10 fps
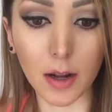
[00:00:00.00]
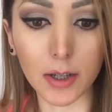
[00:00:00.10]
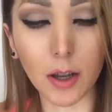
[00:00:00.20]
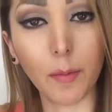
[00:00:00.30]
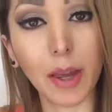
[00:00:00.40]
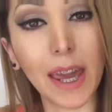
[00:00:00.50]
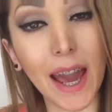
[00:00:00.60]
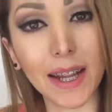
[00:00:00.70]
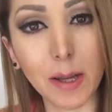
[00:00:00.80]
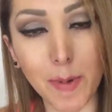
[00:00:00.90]
some
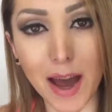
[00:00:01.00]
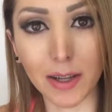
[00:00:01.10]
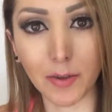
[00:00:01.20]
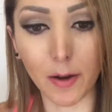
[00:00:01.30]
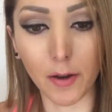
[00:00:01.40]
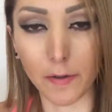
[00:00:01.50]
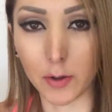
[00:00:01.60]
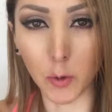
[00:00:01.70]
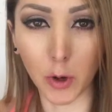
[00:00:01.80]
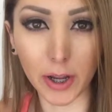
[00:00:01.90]
candy bags of
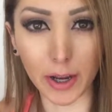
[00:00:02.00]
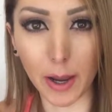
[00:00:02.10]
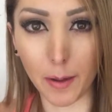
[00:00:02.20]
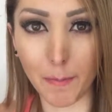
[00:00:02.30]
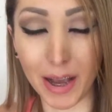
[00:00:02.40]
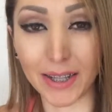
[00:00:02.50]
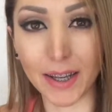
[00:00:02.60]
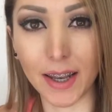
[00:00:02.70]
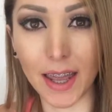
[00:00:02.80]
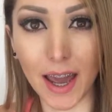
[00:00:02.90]
assorted
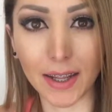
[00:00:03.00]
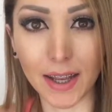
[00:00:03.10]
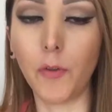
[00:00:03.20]
Mexican candy